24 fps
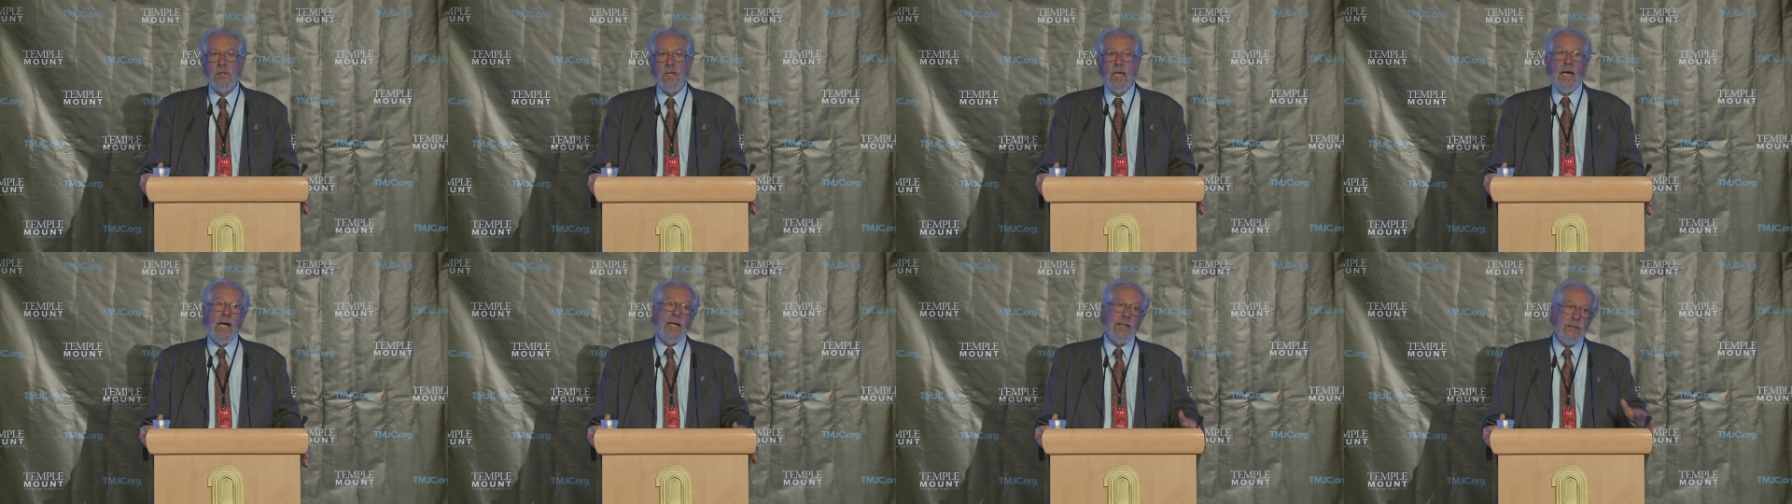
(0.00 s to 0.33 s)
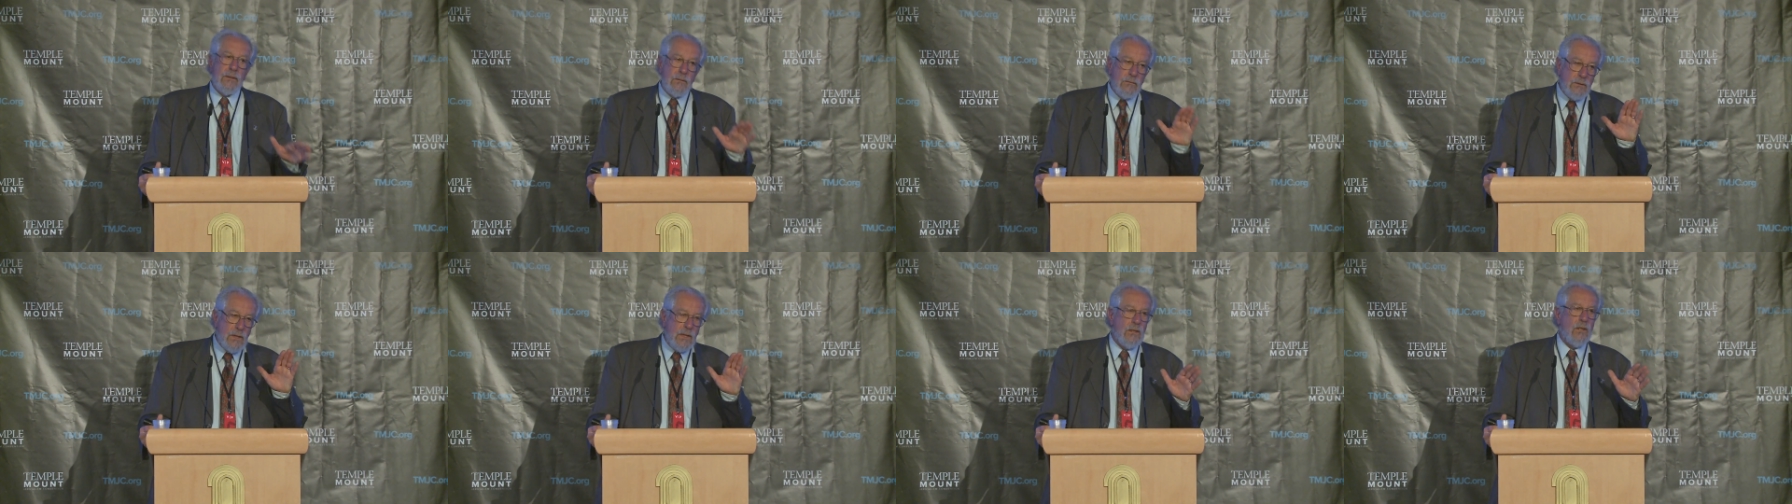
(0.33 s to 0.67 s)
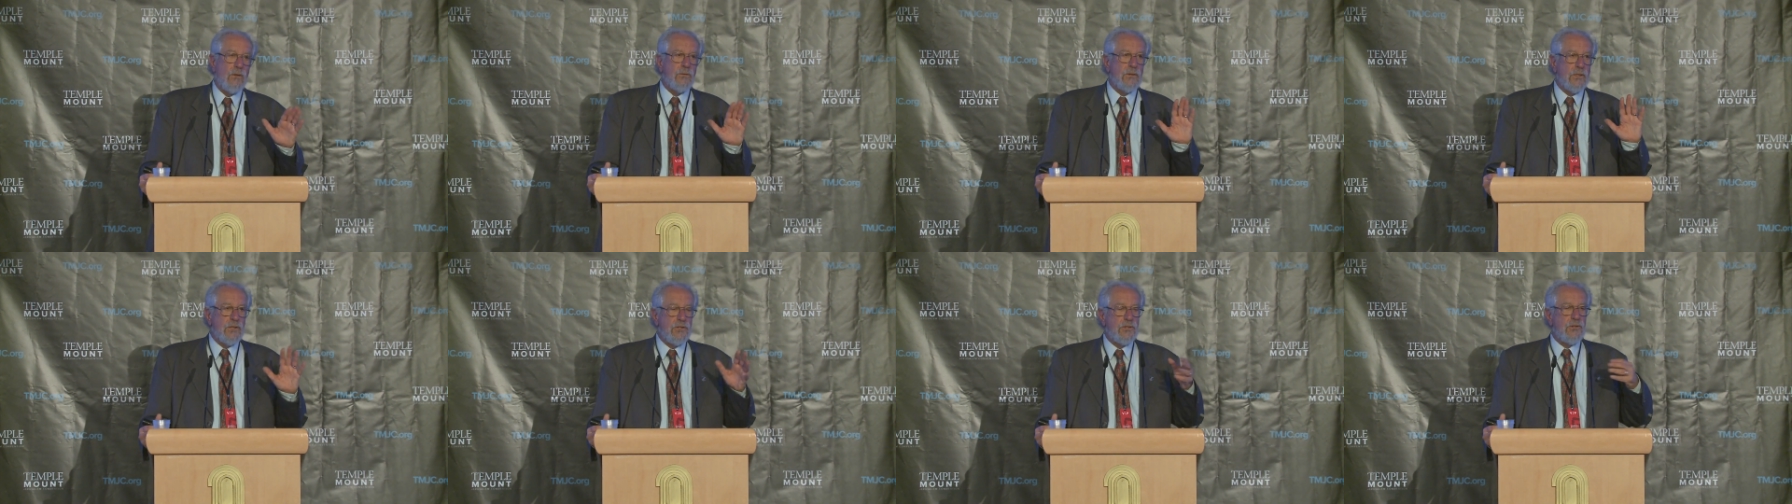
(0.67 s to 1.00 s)
I, I
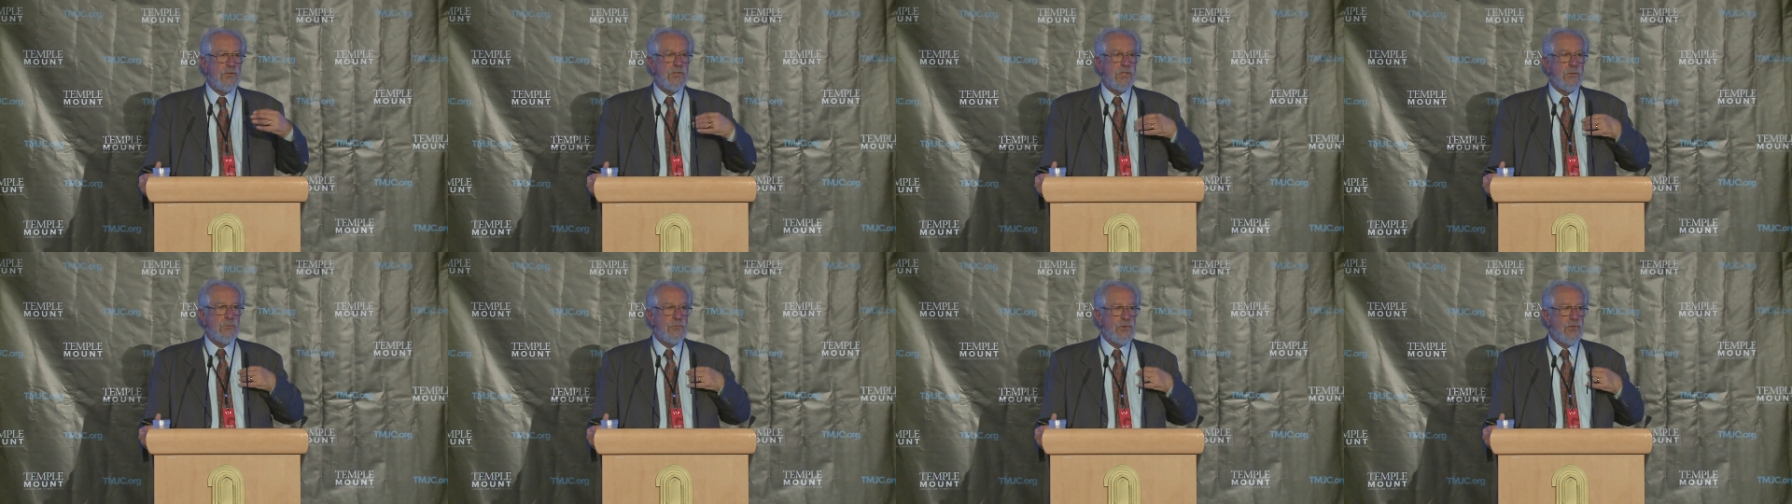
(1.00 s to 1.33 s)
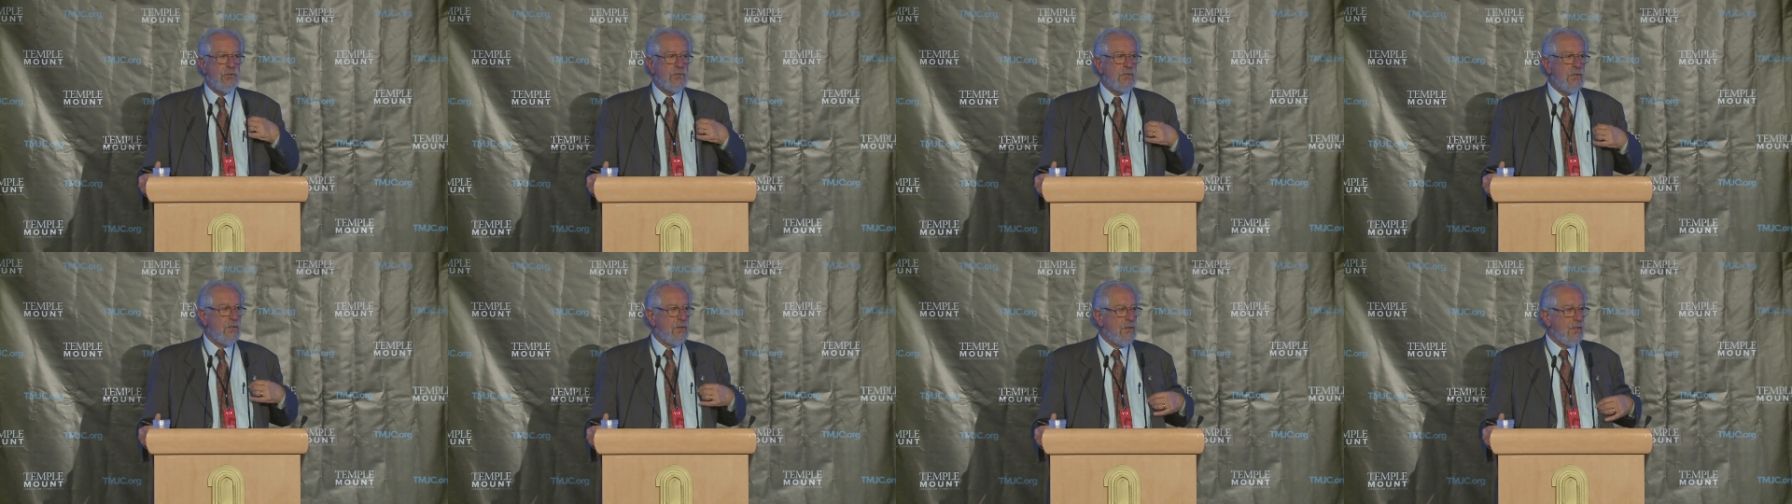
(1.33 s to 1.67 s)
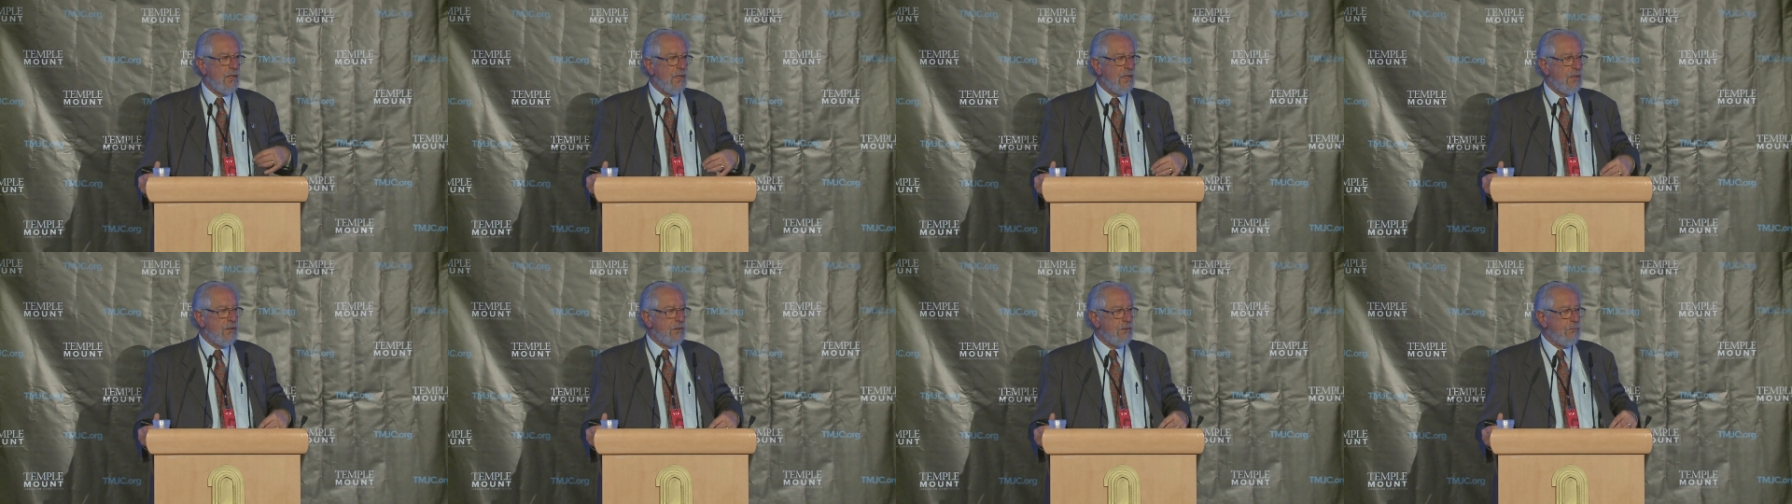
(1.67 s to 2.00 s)
know the Jews in Brooklyn
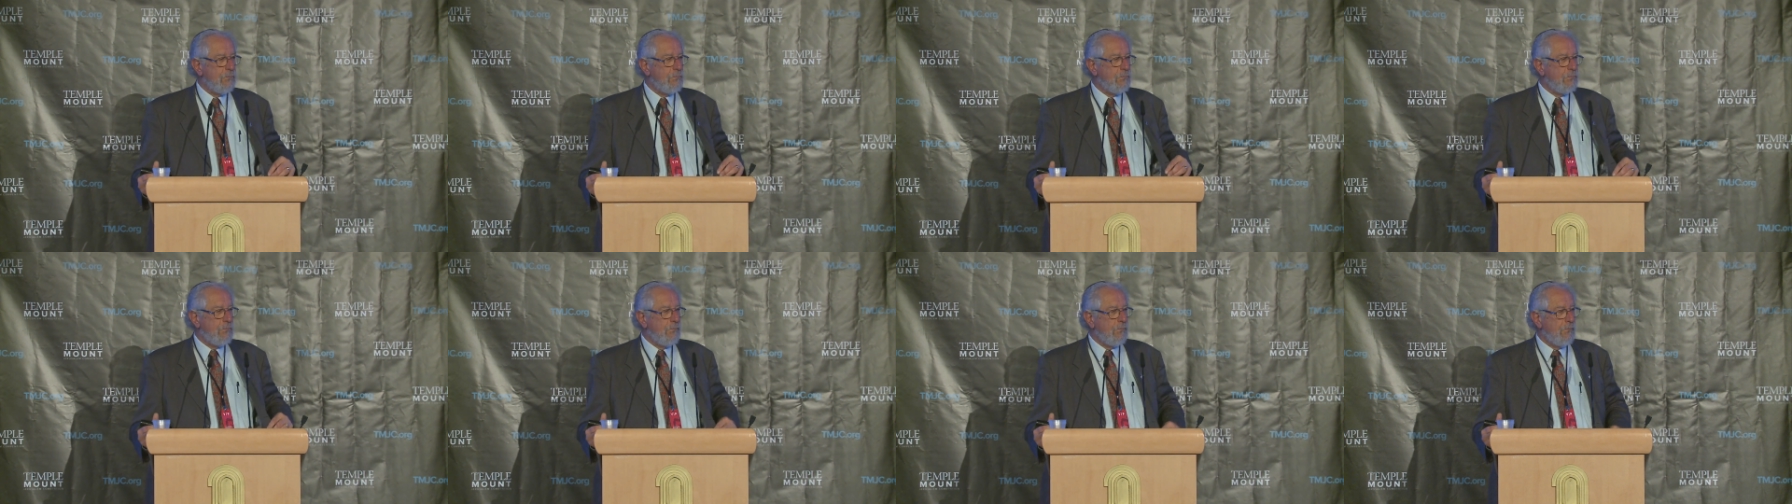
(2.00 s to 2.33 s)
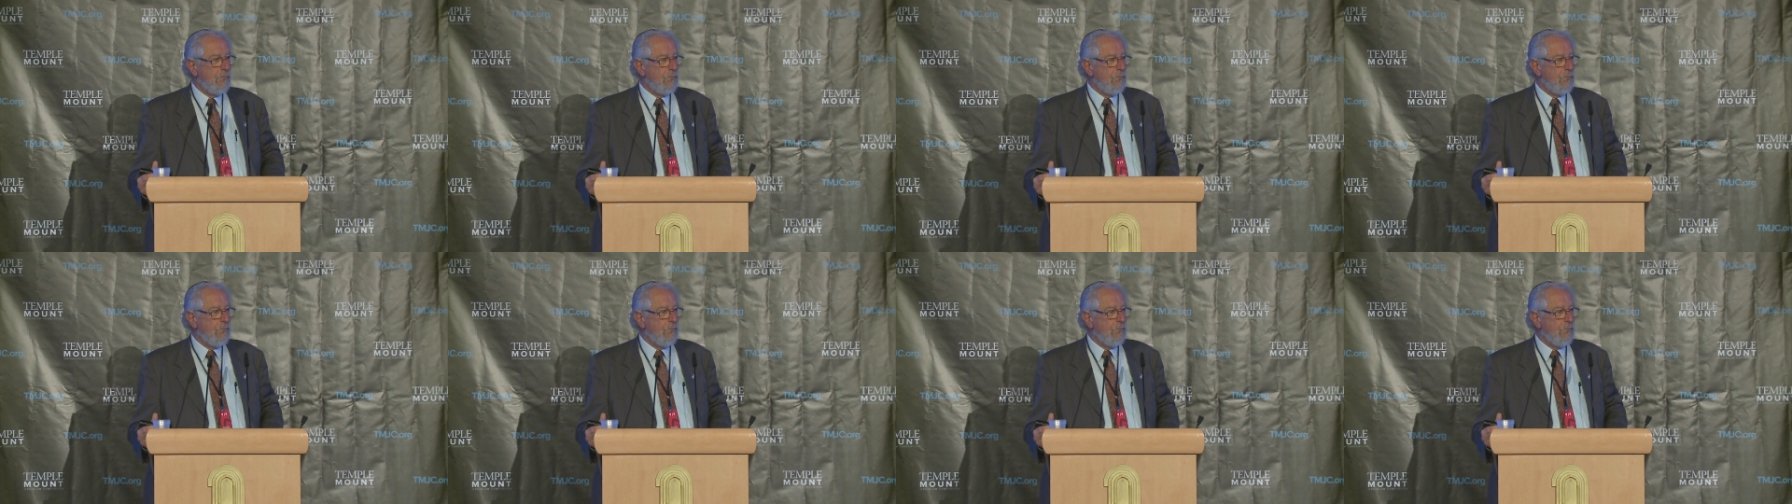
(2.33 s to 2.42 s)
and